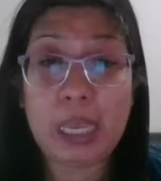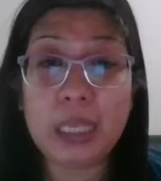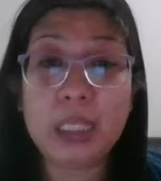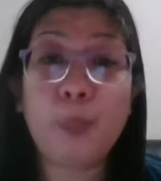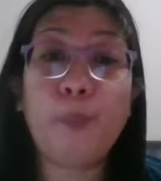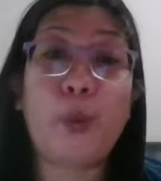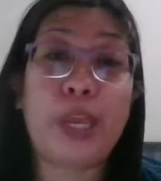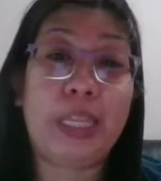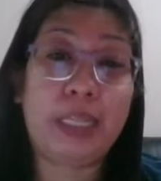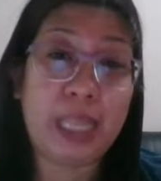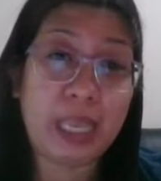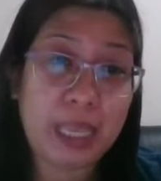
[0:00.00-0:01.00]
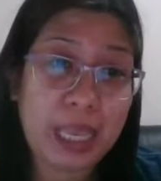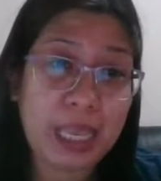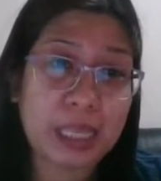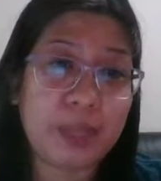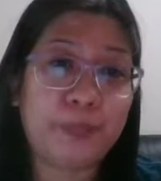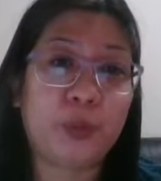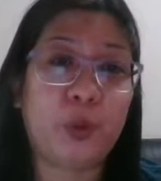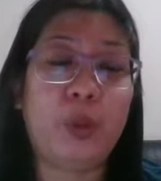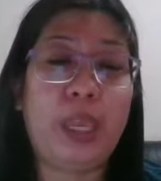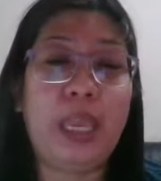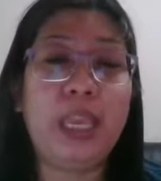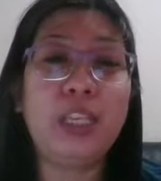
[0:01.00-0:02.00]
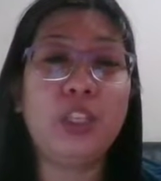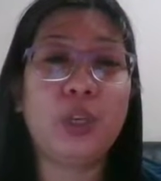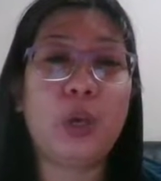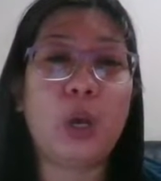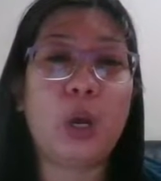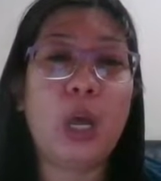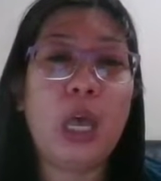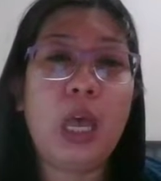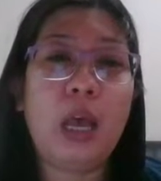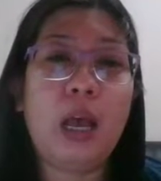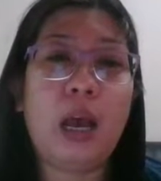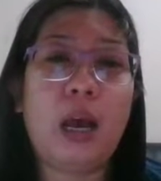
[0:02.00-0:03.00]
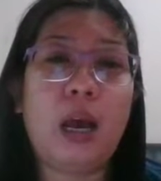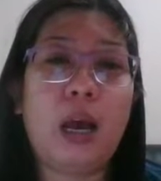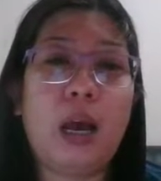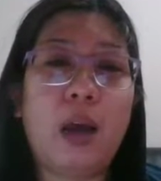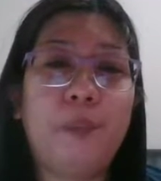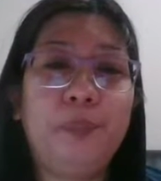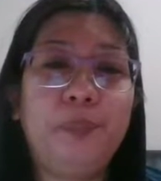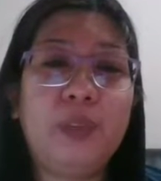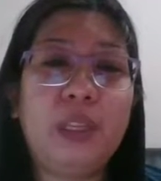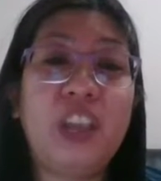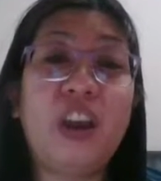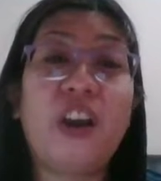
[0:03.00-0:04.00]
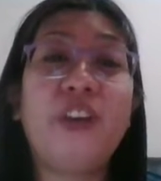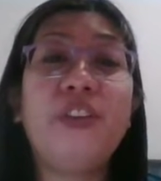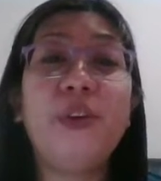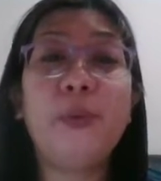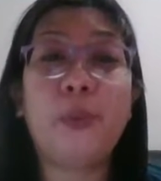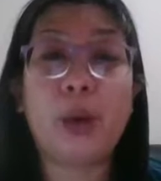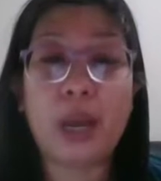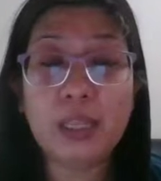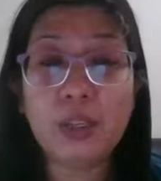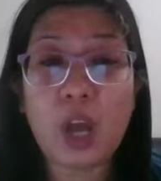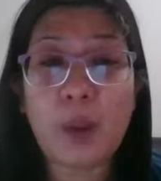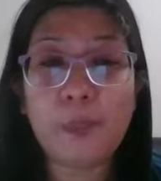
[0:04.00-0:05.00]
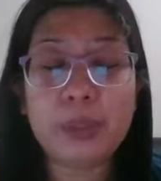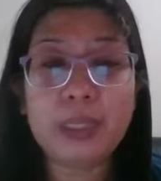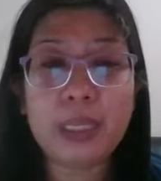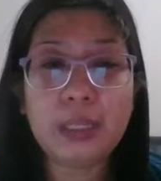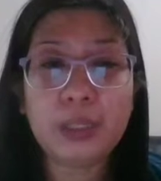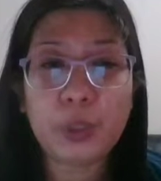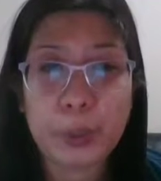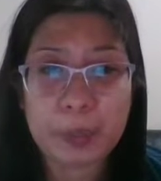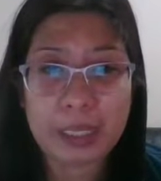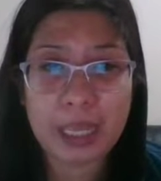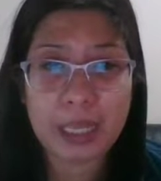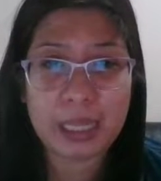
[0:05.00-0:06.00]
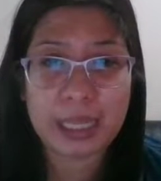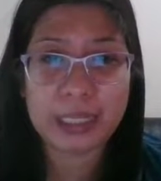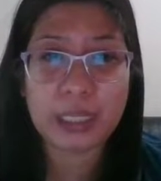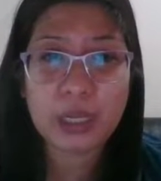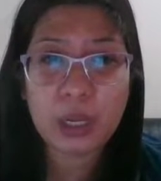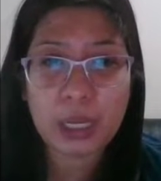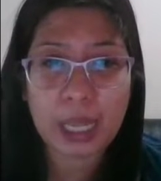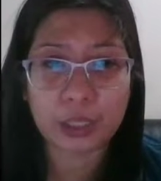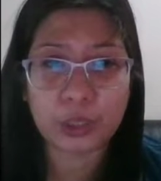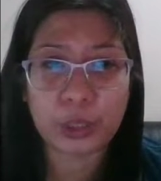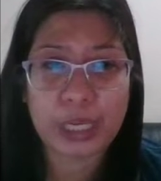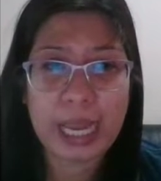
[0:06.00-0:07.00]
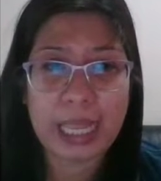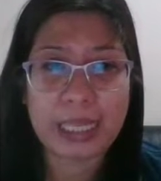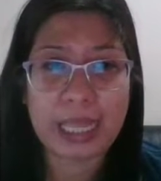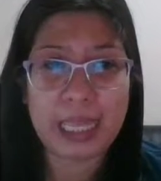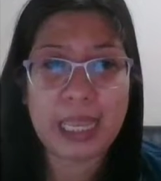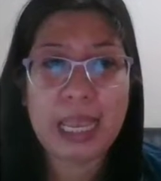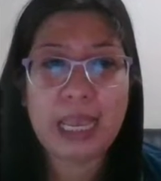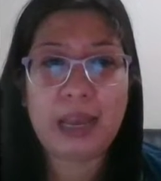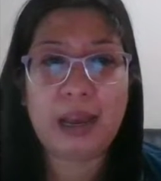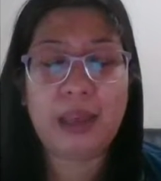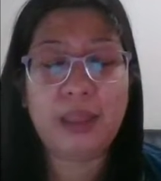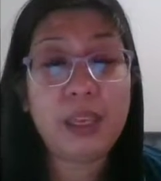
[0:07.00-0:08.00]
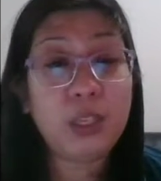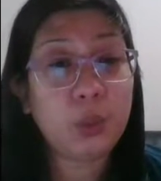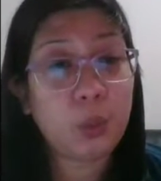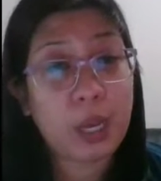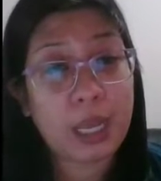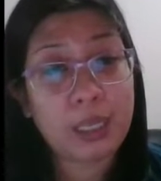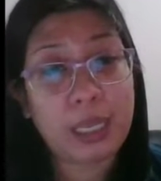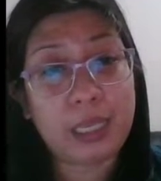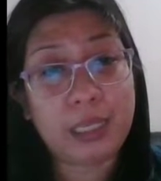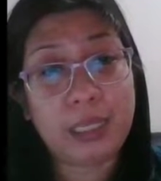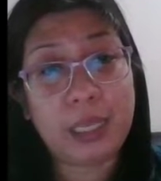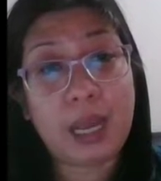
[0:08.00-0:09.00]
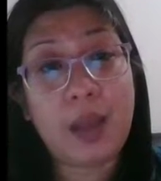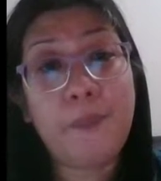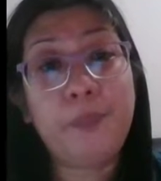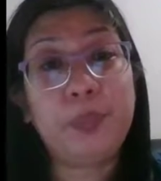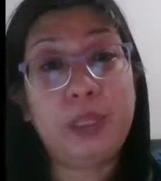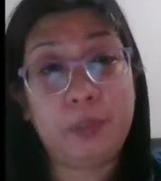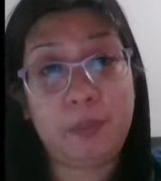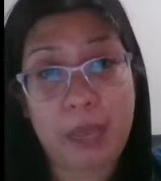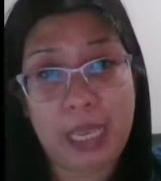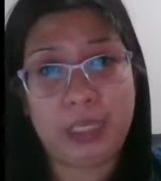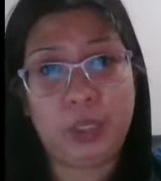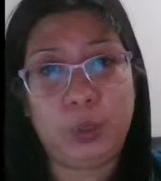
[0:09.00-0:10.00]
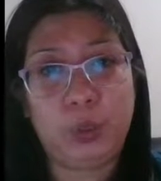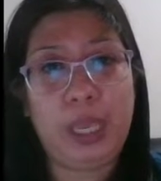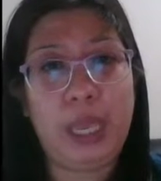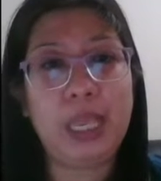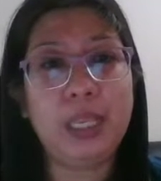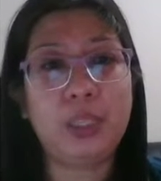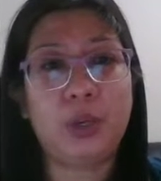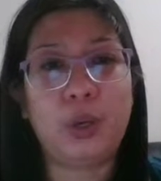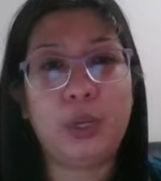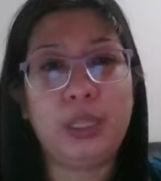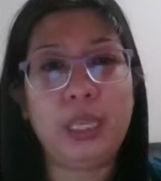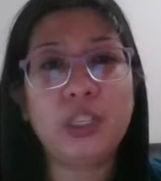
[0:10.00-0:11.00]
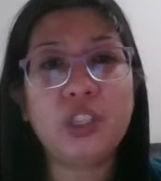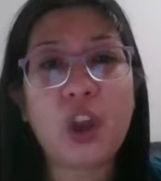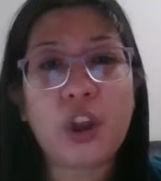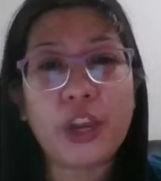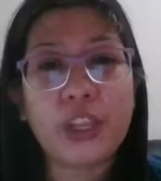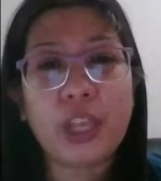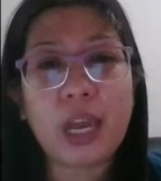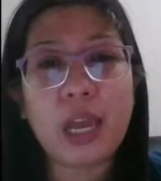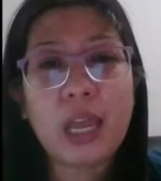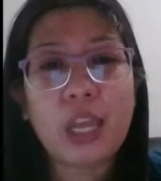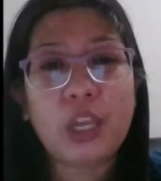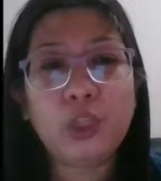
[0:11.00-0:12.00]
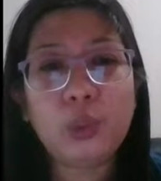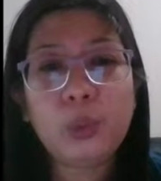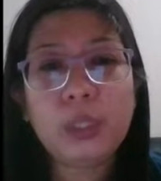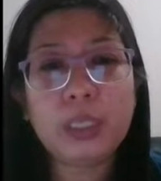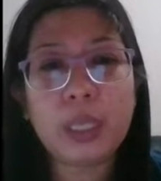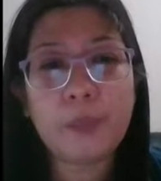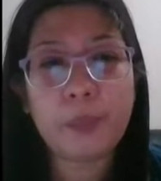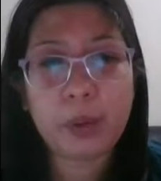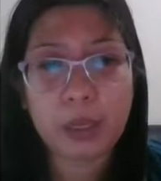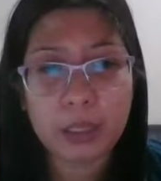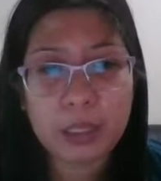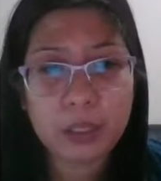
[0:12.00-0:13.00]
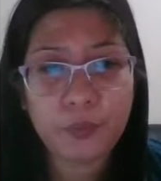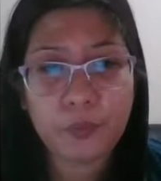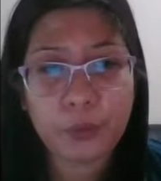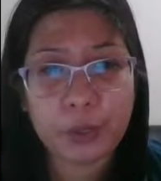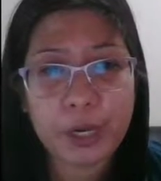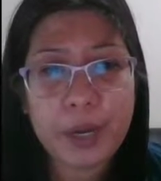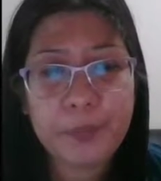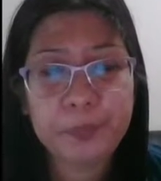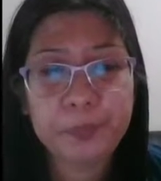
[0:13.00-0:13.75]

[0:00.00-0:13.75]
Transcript: is pointing in. Okay, so the other one, the opposite terminal is the collector, and then this one is the base. Okay, so these are the symbols for